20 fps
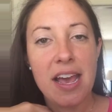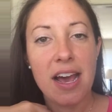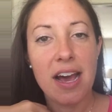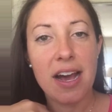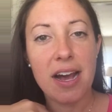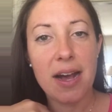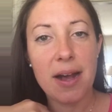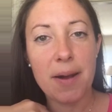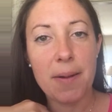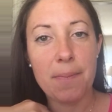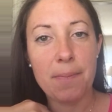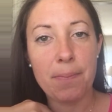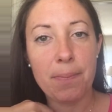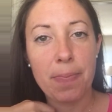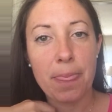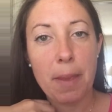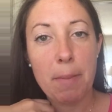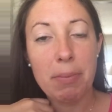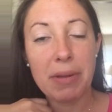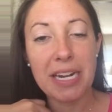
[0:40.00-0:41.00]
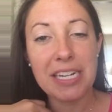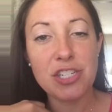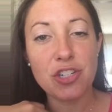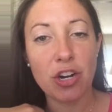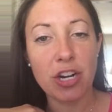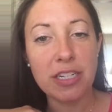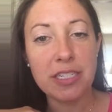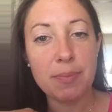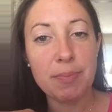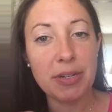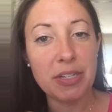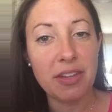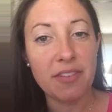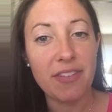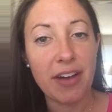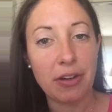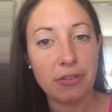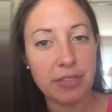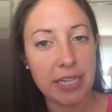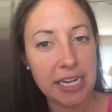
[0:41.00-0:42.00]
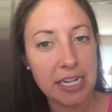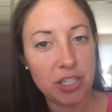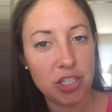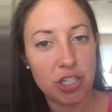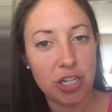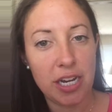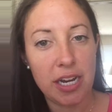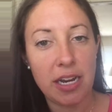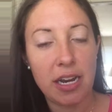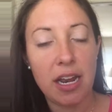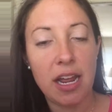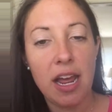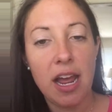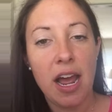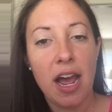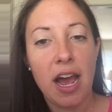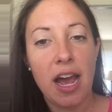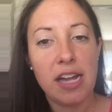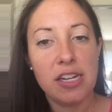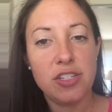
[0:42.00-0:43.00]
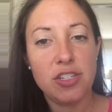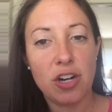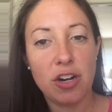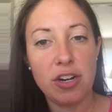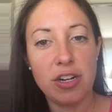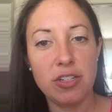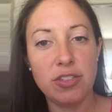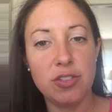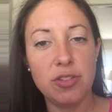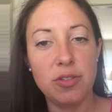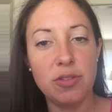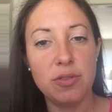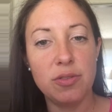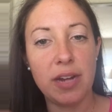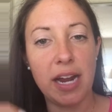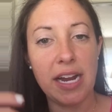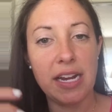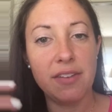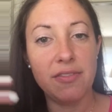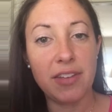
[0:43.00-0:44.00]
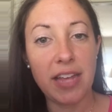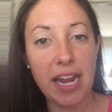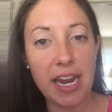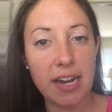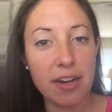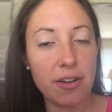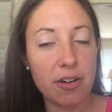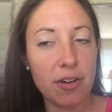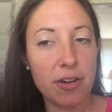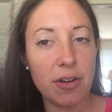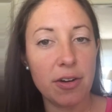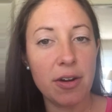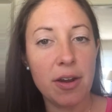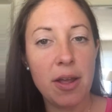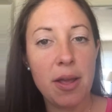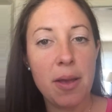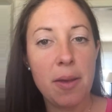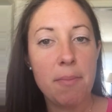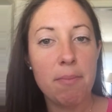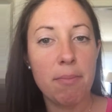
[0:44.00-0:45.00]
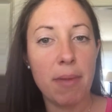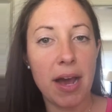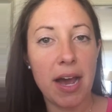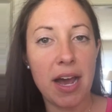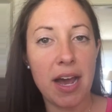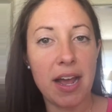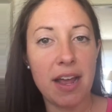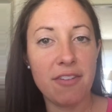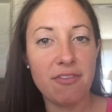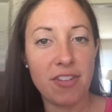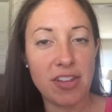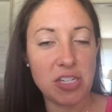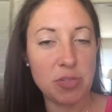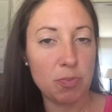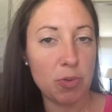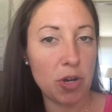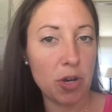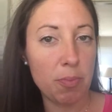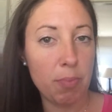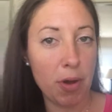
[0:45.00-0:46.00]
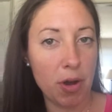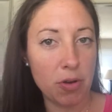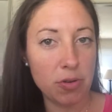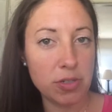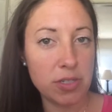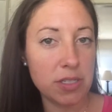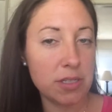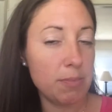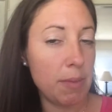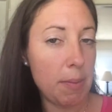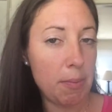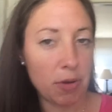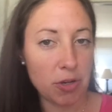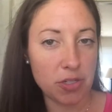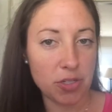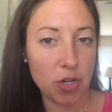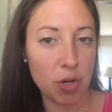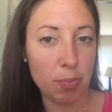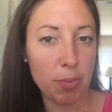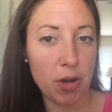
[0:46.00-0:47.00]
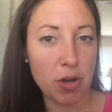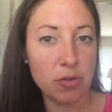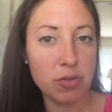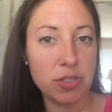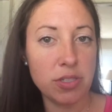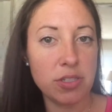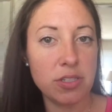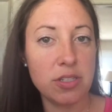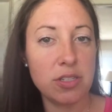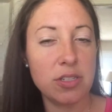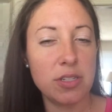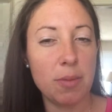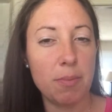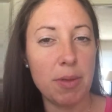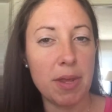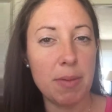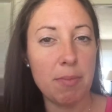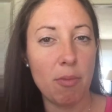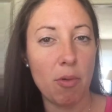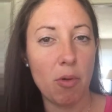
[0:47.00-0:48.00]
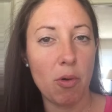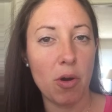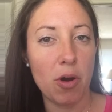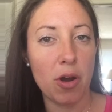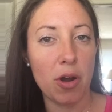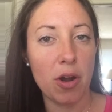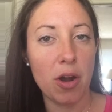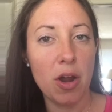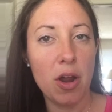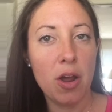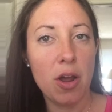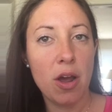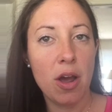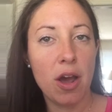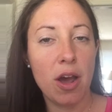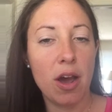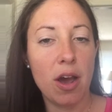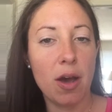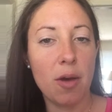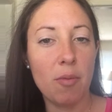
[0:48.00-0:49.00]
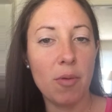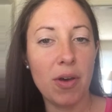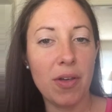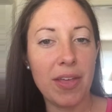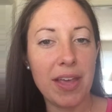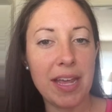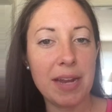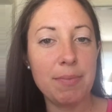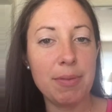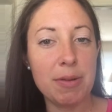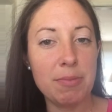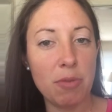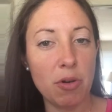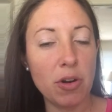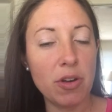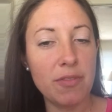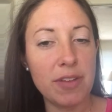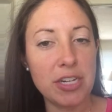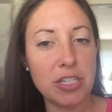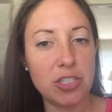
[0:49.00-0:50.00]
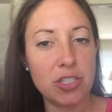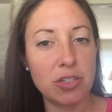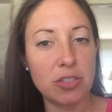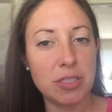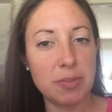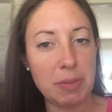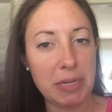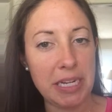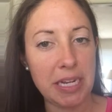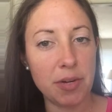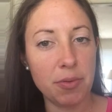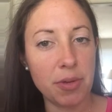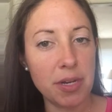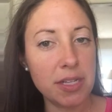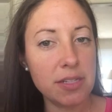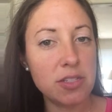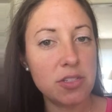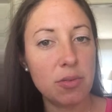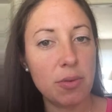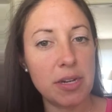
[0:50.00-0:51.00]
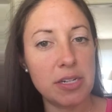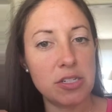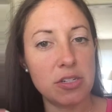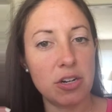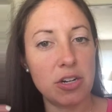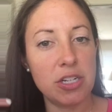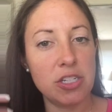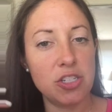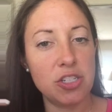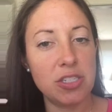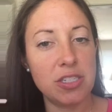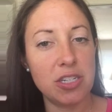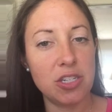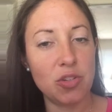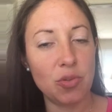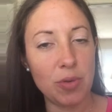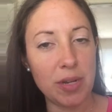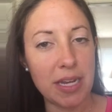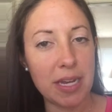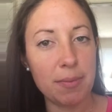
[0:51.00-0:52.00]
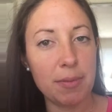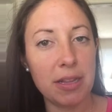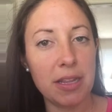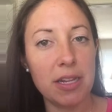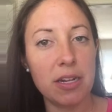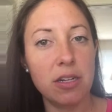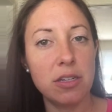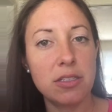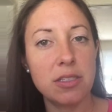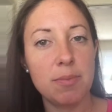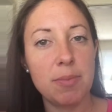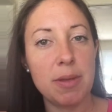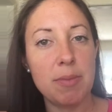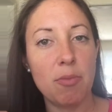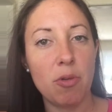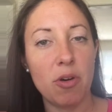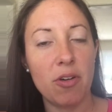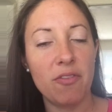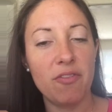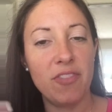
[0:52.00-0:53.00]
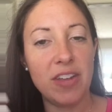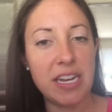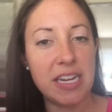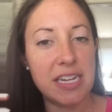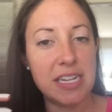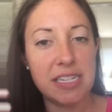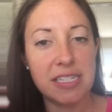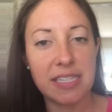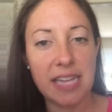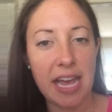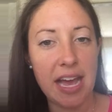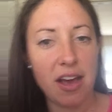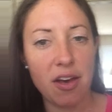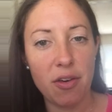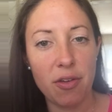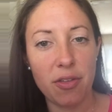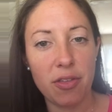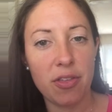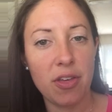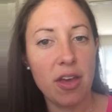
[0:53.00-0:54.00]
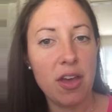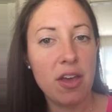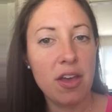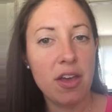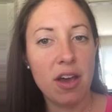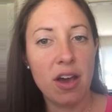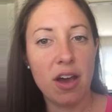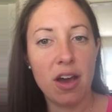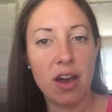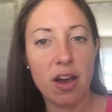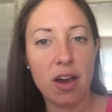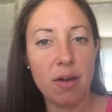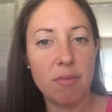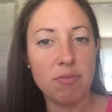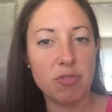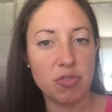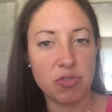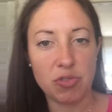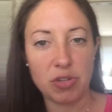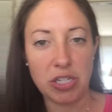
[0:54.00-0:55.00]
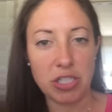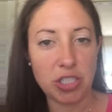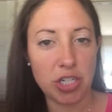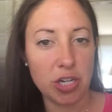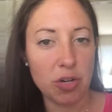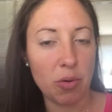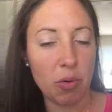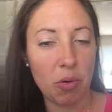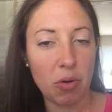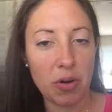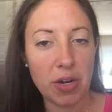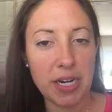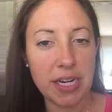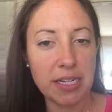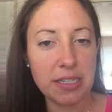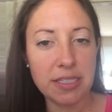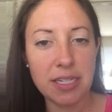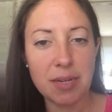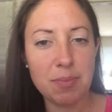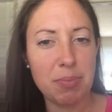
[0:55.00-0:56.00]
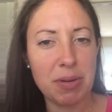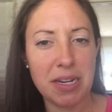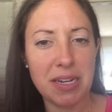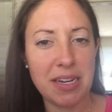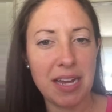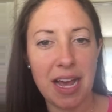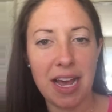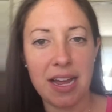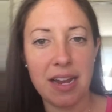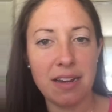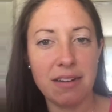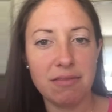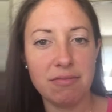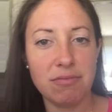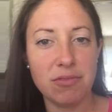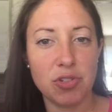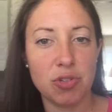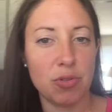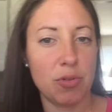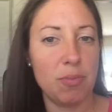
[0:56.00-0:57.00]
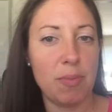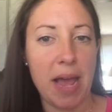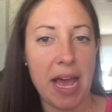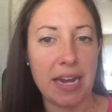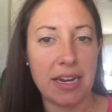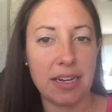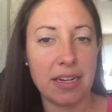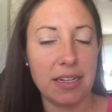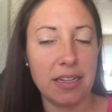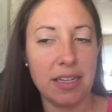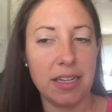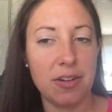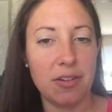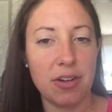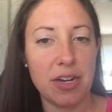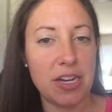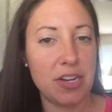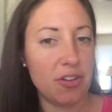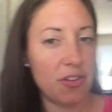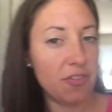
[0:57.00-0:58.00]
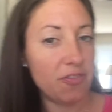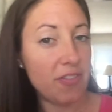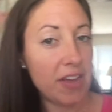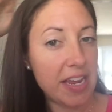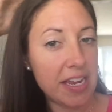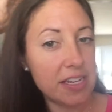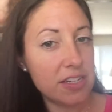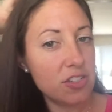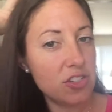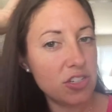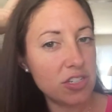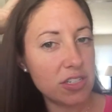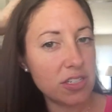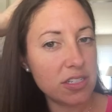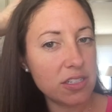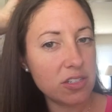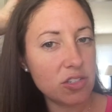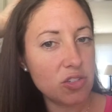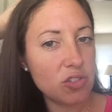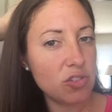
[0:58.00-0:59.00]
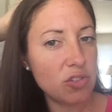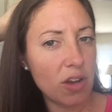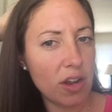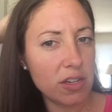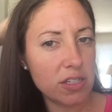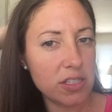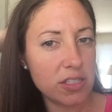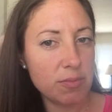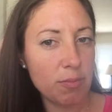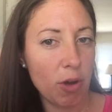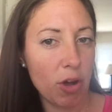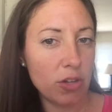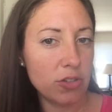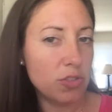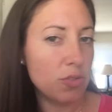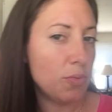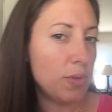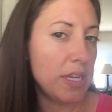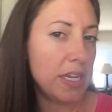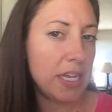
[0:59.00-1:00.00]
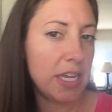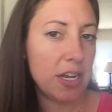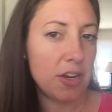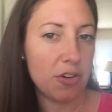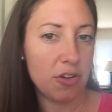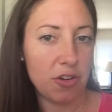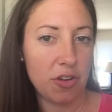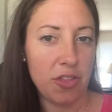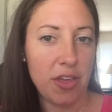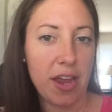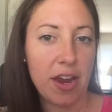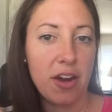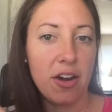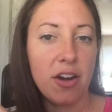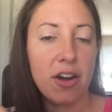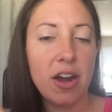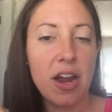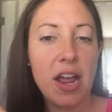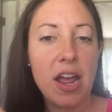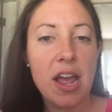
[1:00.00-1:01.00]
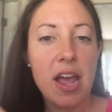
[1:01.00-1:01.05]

But I started to build a foundation. I started to kind of cater my Facebook posts, my personal posts, to be more, well, they had been motivational to begin with, so I started just to tweak them a little to be more fitness, health, nutrition oriented, but not dramatically or in your face, just a small tweak here or there.